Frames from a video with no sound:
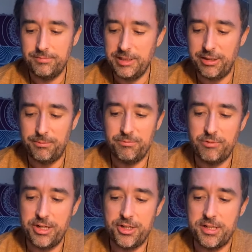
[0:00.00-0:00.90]
you know,
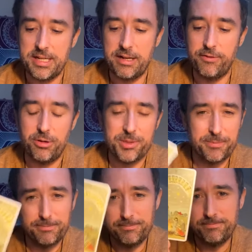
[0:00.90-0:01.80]
reach your Ten of Cups.
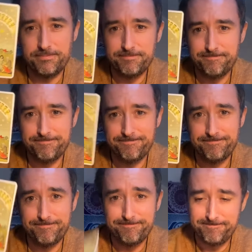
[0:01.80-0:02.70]

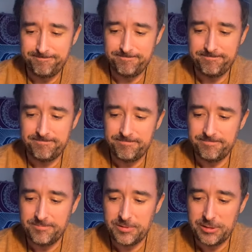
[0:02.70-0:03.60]

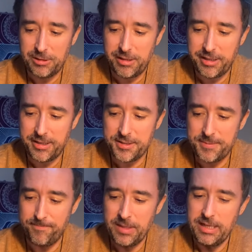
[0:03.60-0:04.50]
All right, guys,
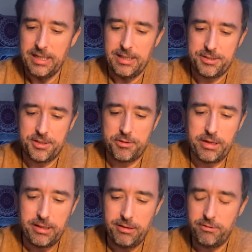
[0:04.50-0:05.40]
let's just
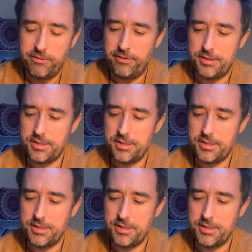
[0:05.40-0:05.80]
quickly look for the